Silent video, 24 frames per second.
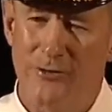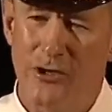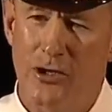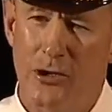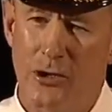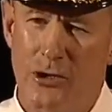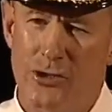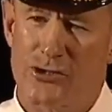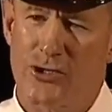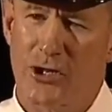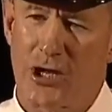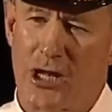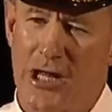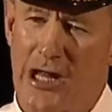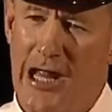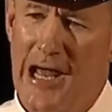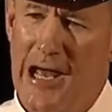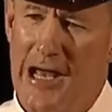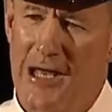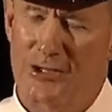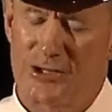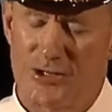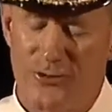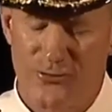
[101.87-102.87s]
years, the
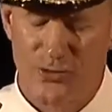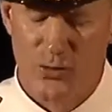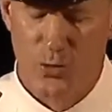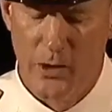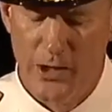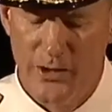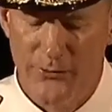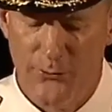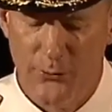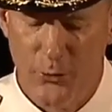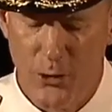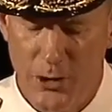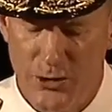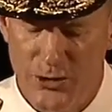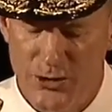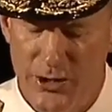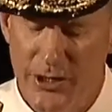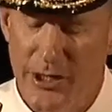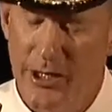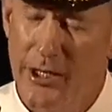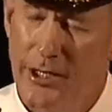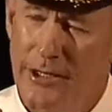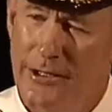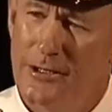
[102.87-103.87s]
class of
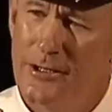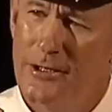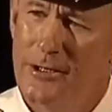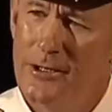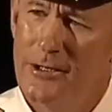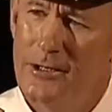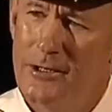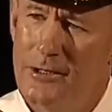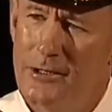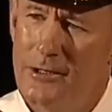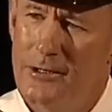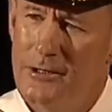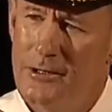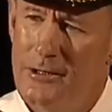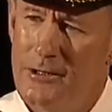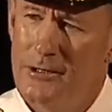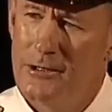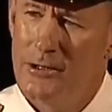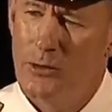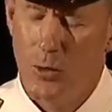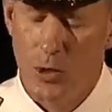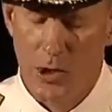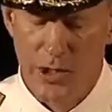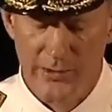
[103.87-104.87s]
2014
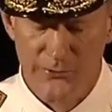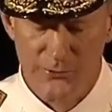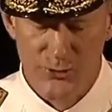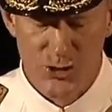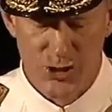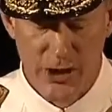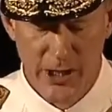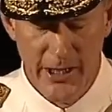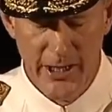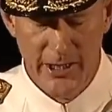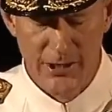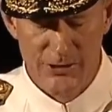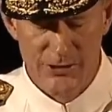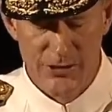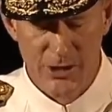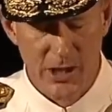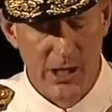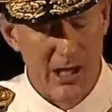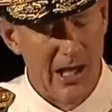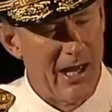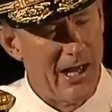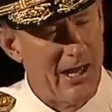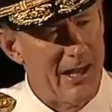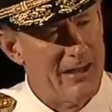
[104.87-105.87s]
will have changed the
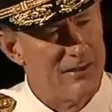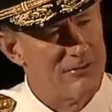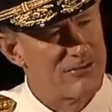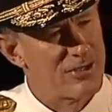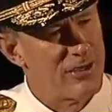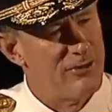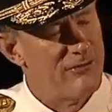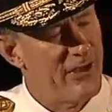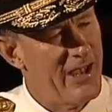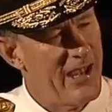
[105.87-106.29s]
lives of